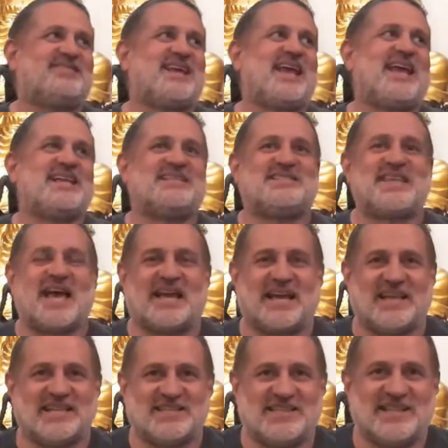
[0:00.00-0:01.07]
8
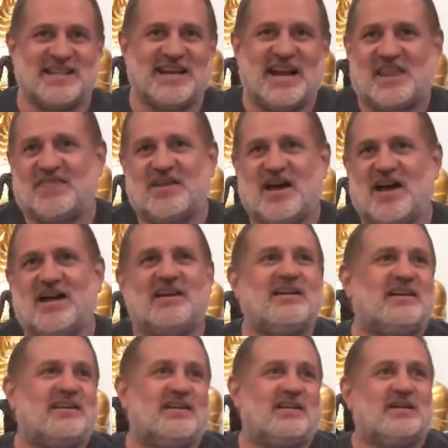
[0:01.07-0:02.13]
seconds, and then I thought,
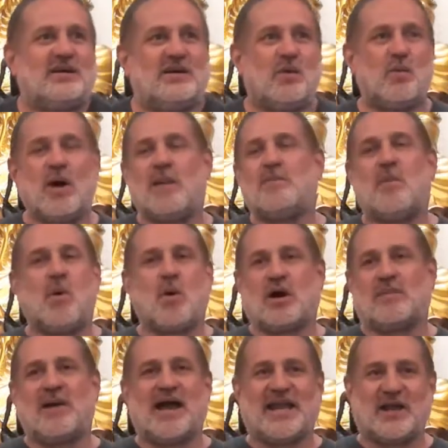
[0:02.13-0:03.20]
what more
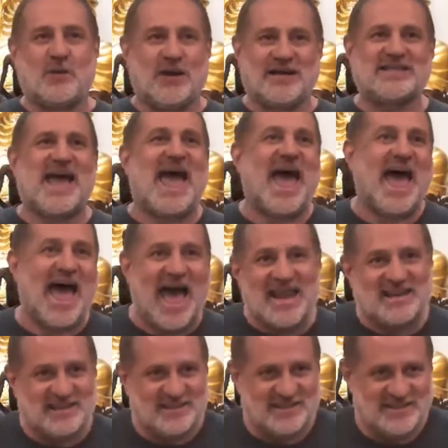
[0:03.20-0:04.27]
am I going to add?
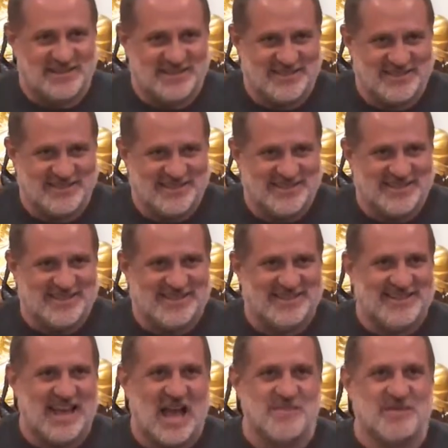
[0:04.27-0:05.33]

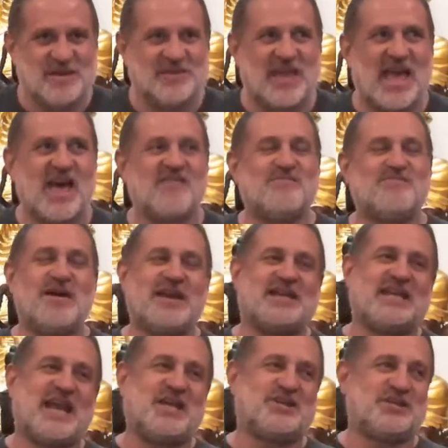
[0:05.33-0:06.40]
I mean, they have
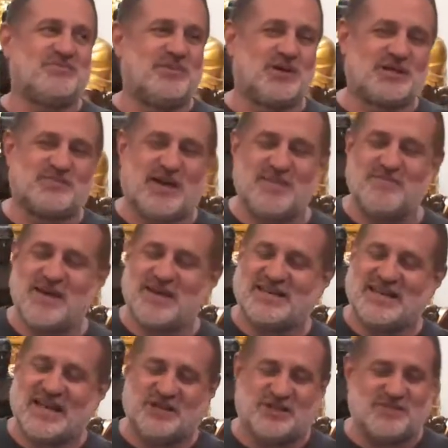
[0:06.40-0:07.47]
meditation books by
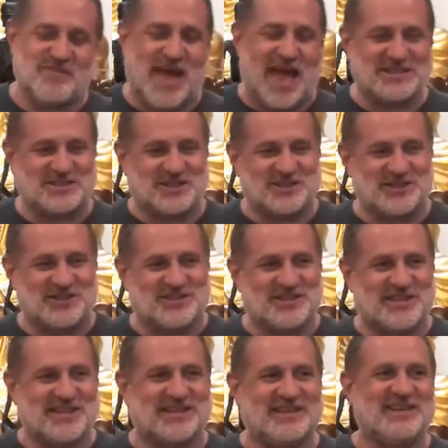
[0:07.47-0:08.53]
meditation masters,
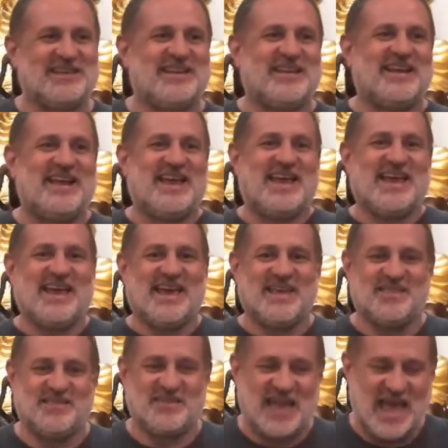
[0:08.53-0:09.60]

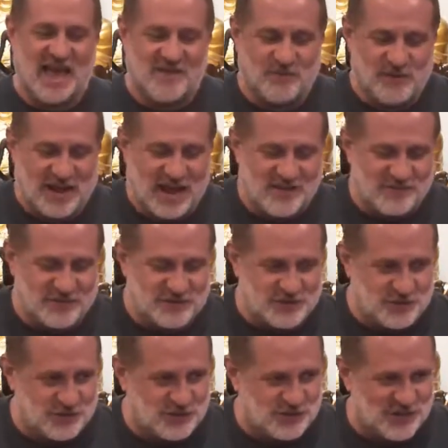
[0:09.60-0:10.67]
and we have the
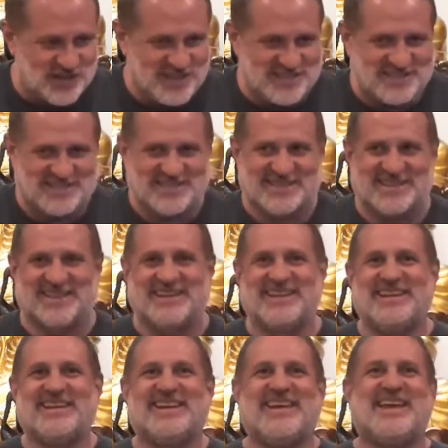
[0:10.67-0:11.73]
sutras, and
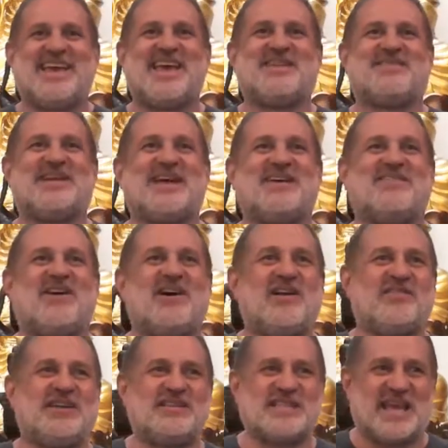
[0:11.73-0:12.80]
we have all
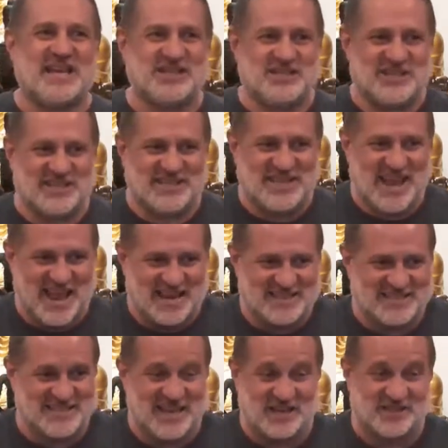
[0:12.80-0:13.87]
these ancient
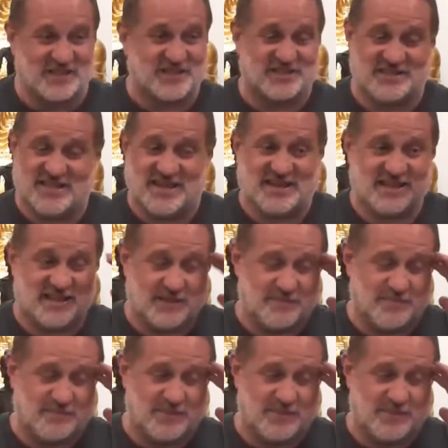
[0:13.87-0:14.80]
texts, not just like in the